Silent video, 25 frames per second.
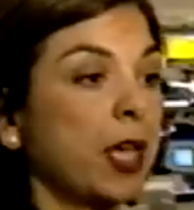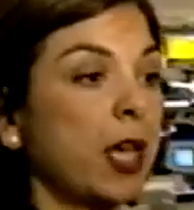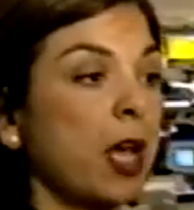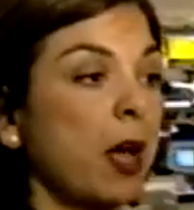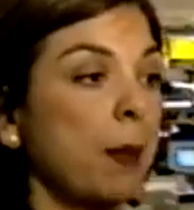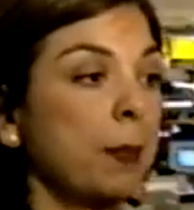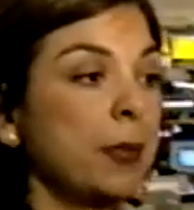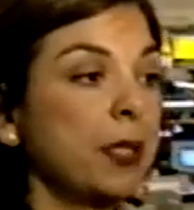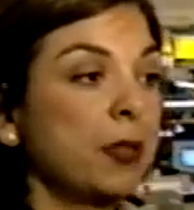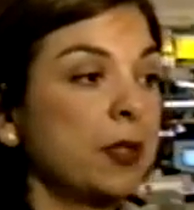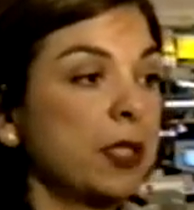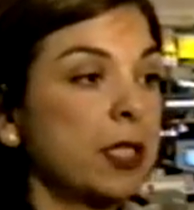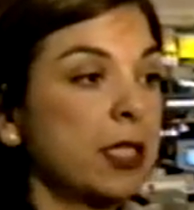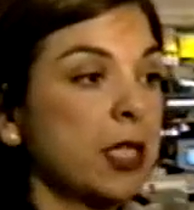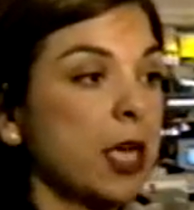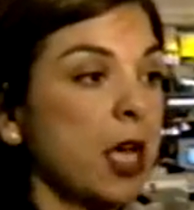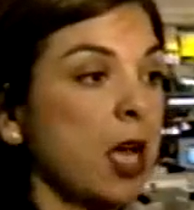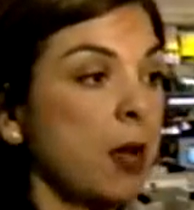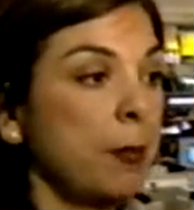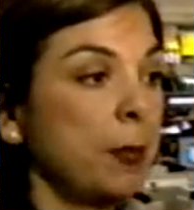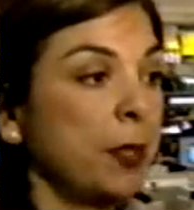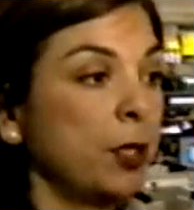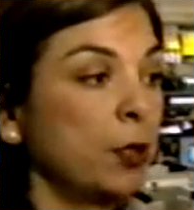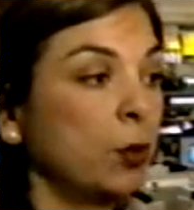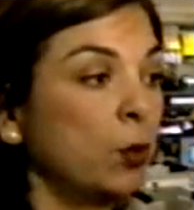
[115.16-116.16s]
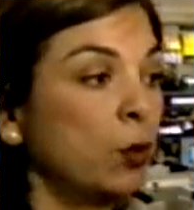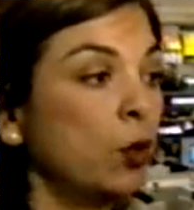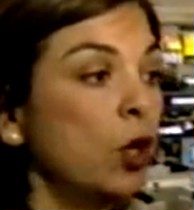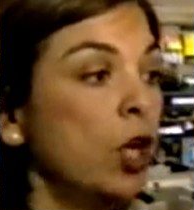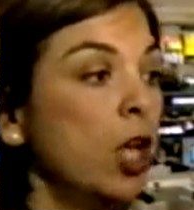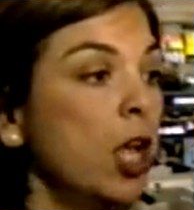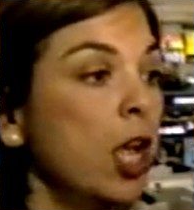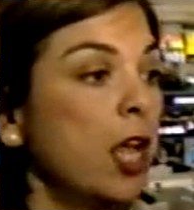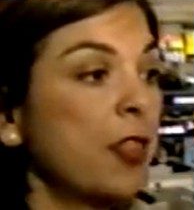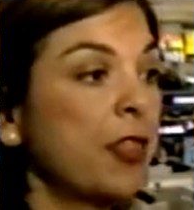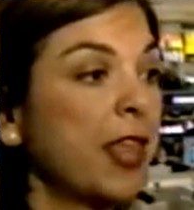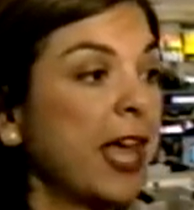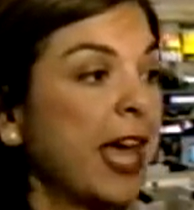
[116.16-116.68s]
when they come in the terminal,
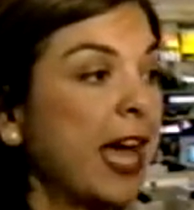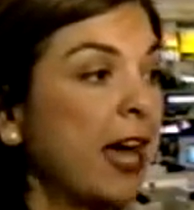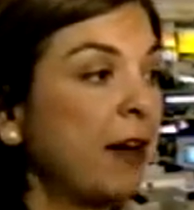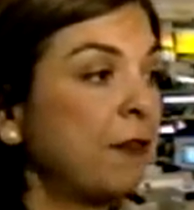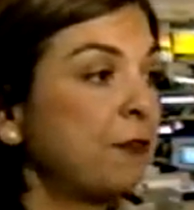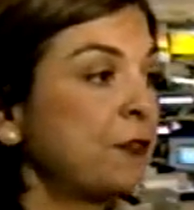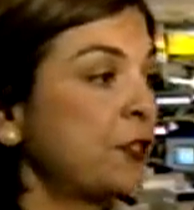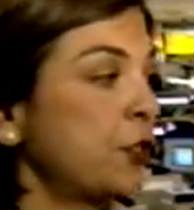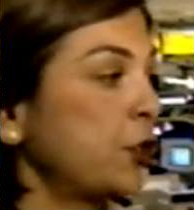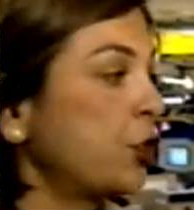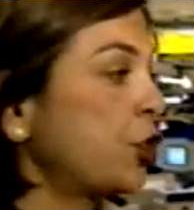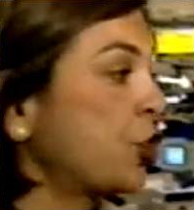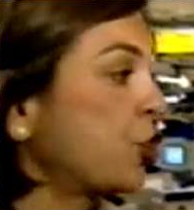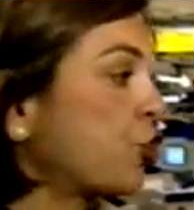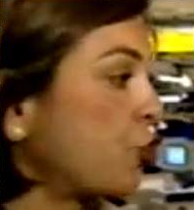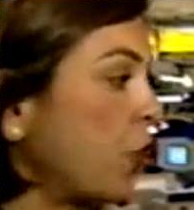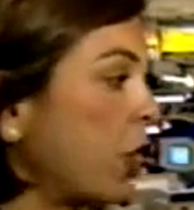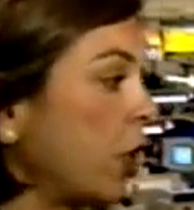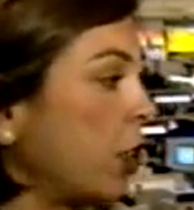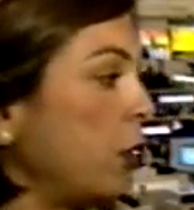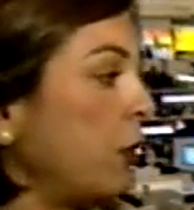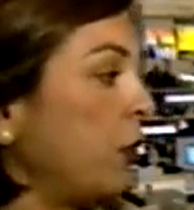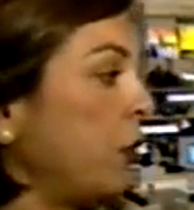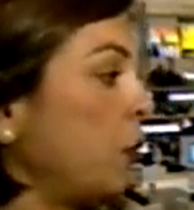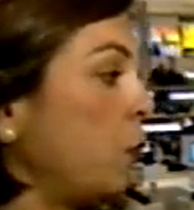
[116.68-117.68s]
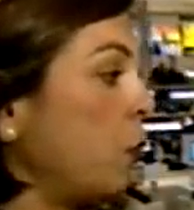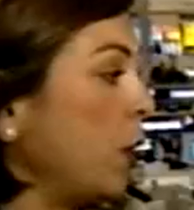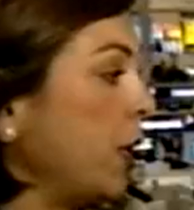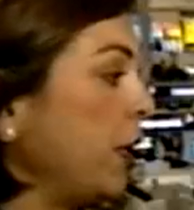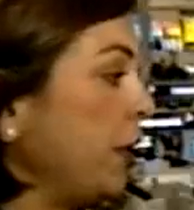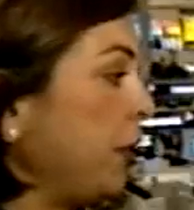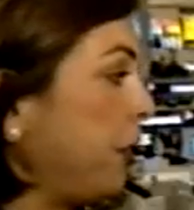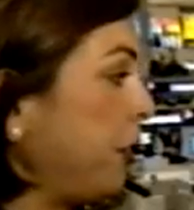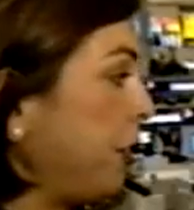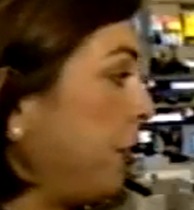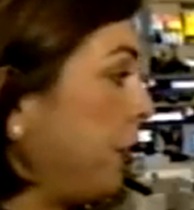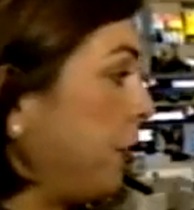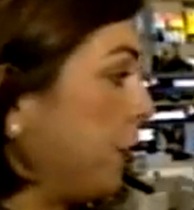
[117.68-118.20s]
they have to struggle the
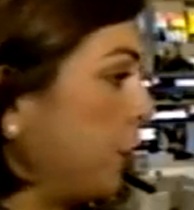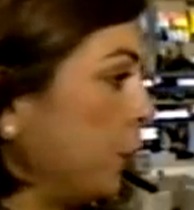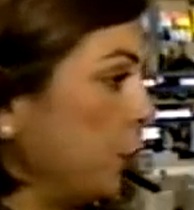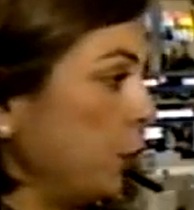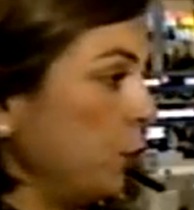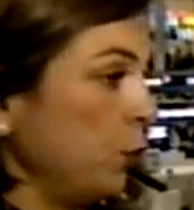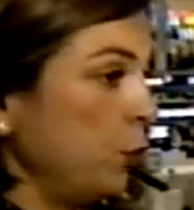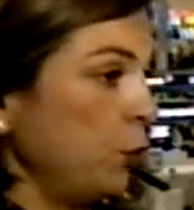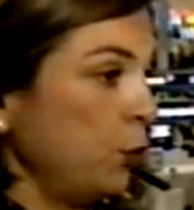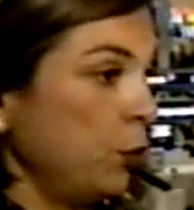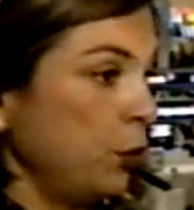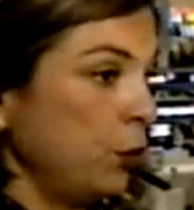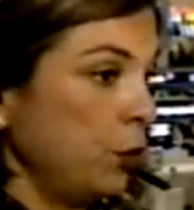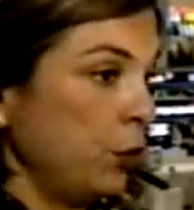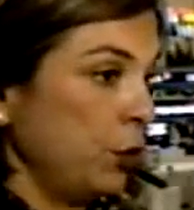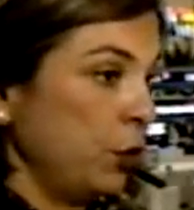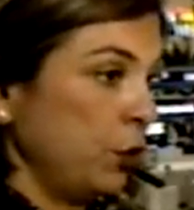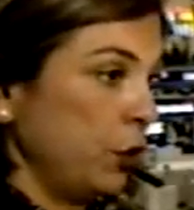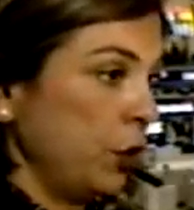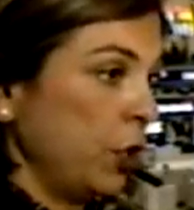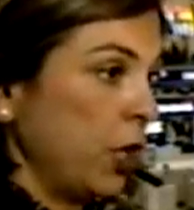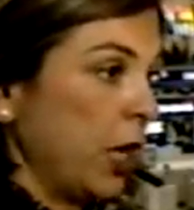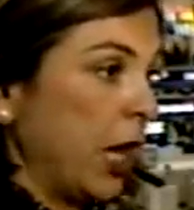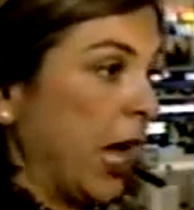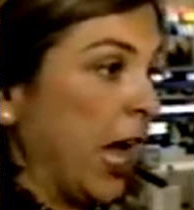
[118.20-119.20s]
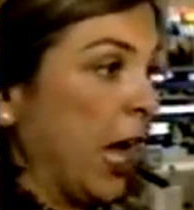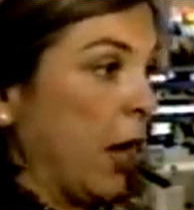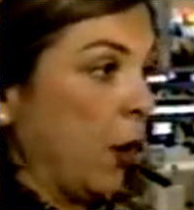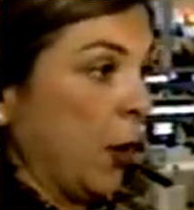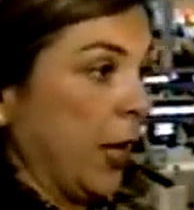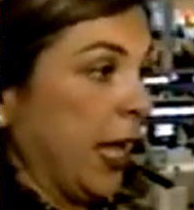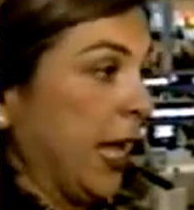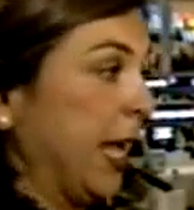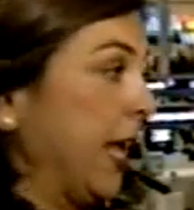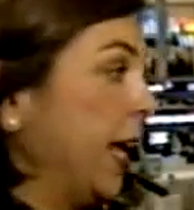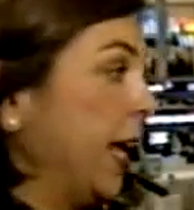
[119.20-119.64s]
way through out